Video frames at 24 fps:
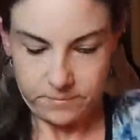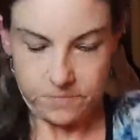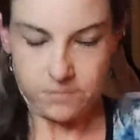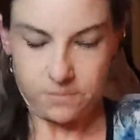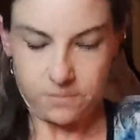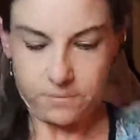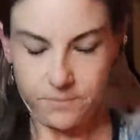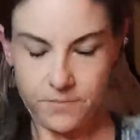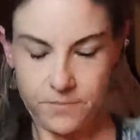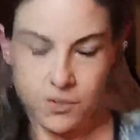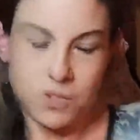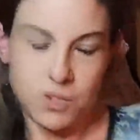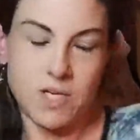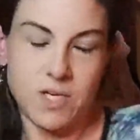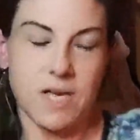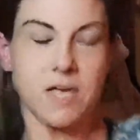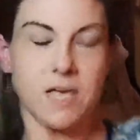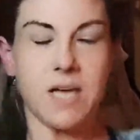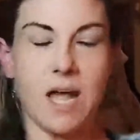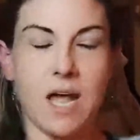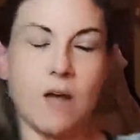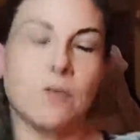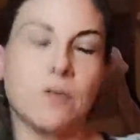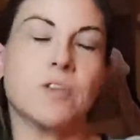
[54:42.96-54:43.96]
Shake
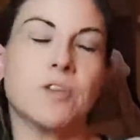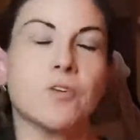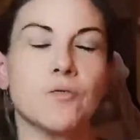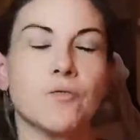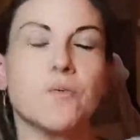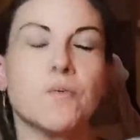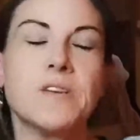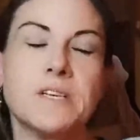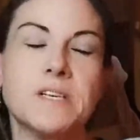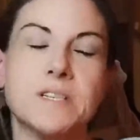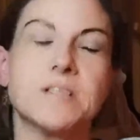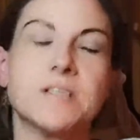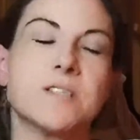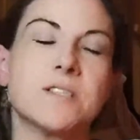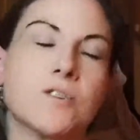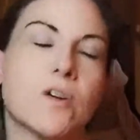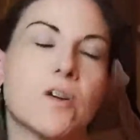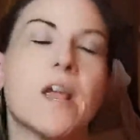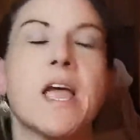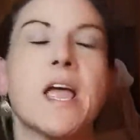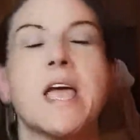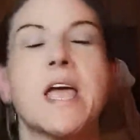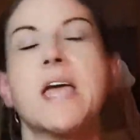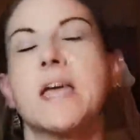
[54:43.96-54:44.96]
out your wrists, your
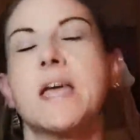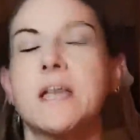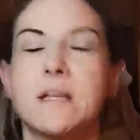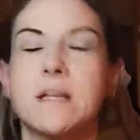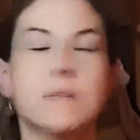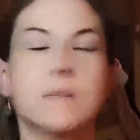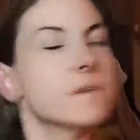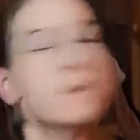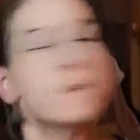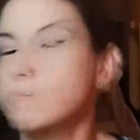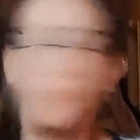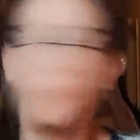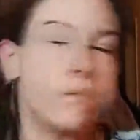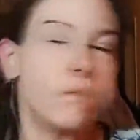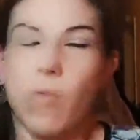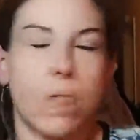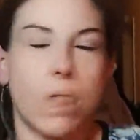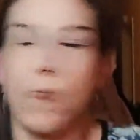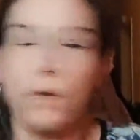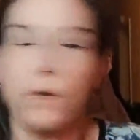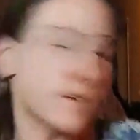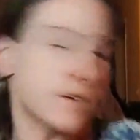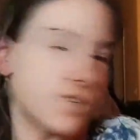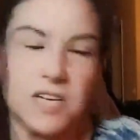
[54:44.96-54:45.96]
hands.
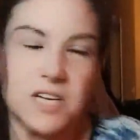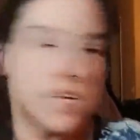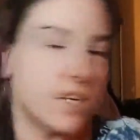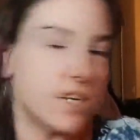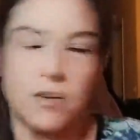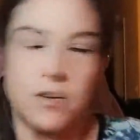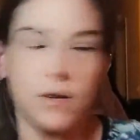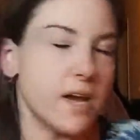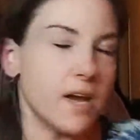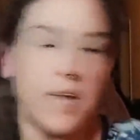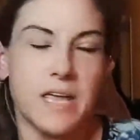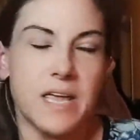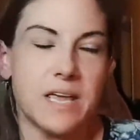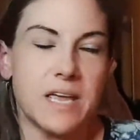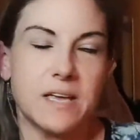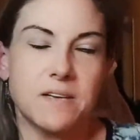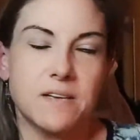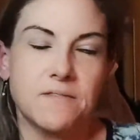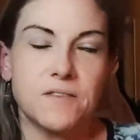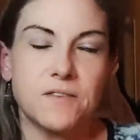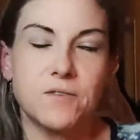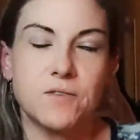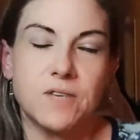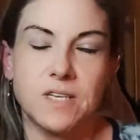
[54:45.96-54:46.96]
Shake your head if
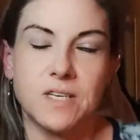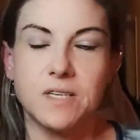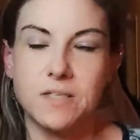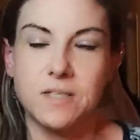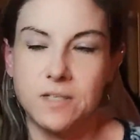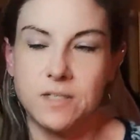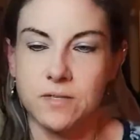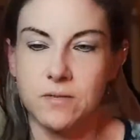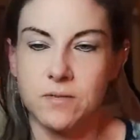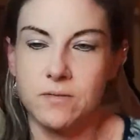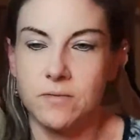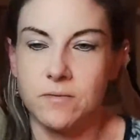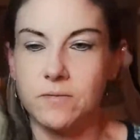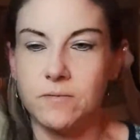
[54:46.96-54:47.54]
you need to.